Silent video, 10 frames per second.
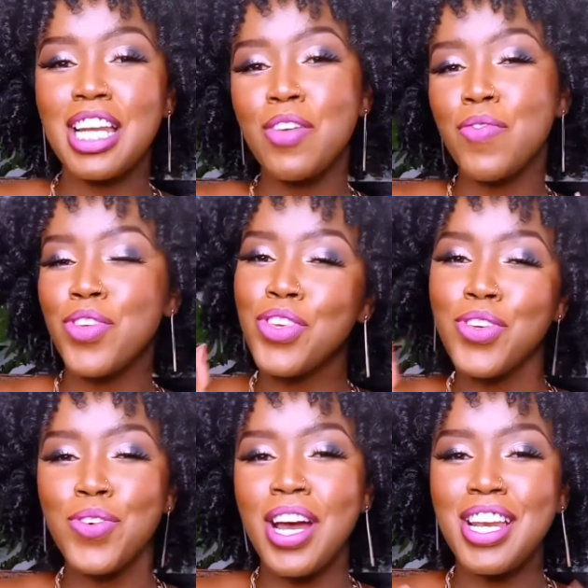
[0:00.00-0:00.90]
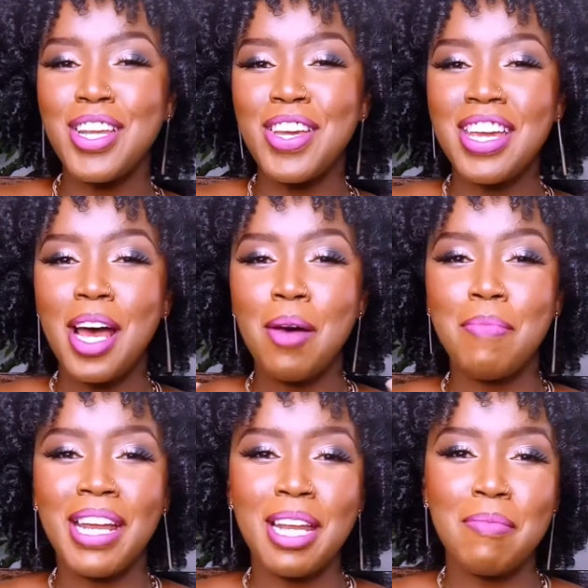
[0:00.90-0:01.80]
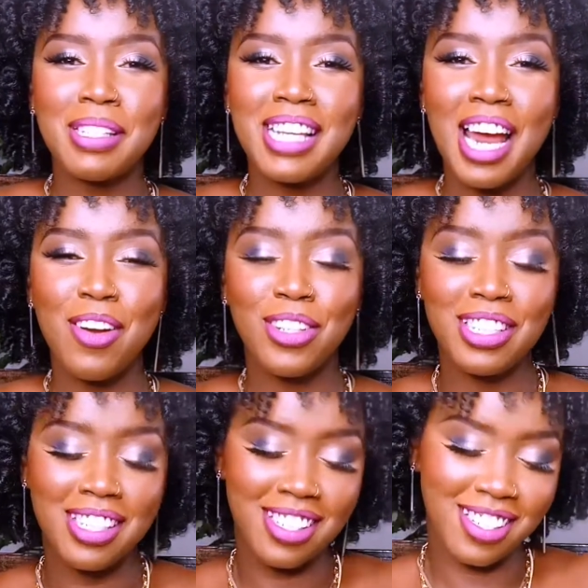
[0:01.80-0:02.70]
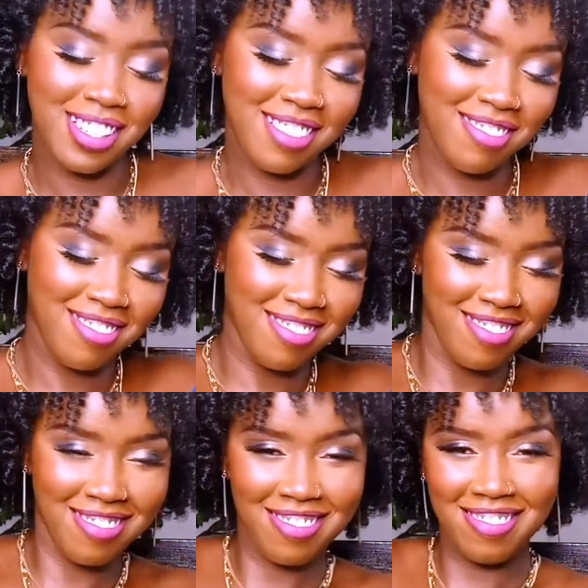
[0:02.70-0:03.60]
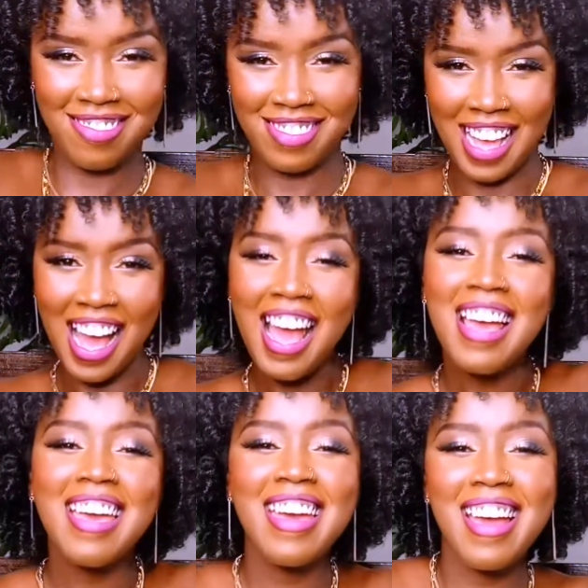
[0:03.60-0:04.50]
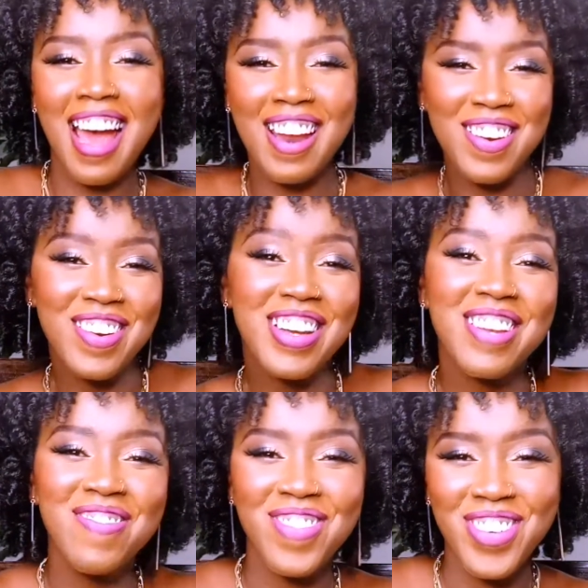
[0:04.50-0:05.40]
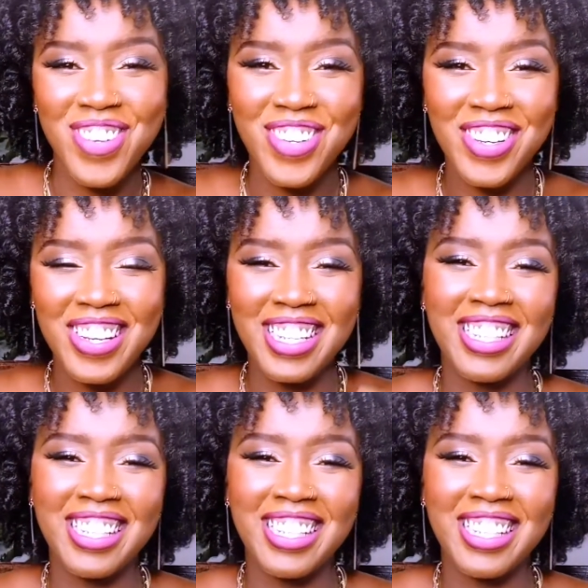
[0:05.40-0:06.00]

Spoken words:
and if you are new here, my name is Tichie. Karibu.